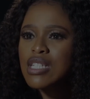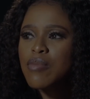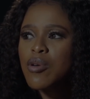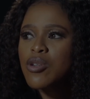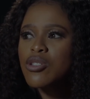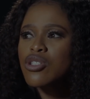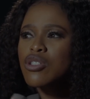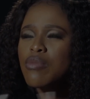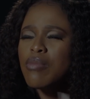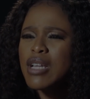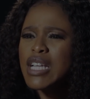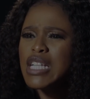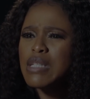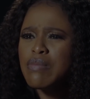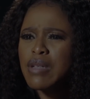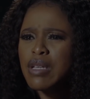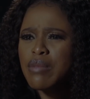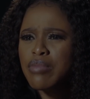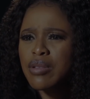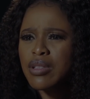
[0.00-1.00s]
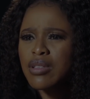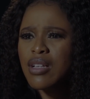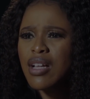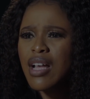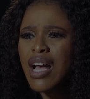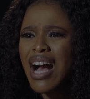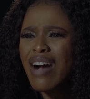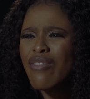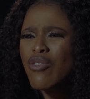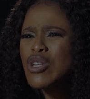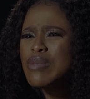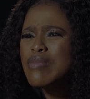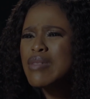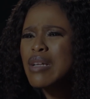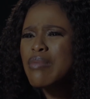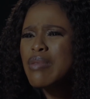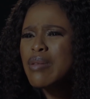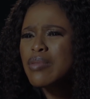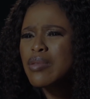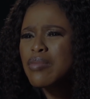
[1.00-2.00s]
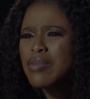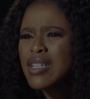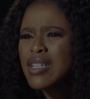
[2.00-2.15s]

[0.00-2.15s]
this person to please people. I've always been a people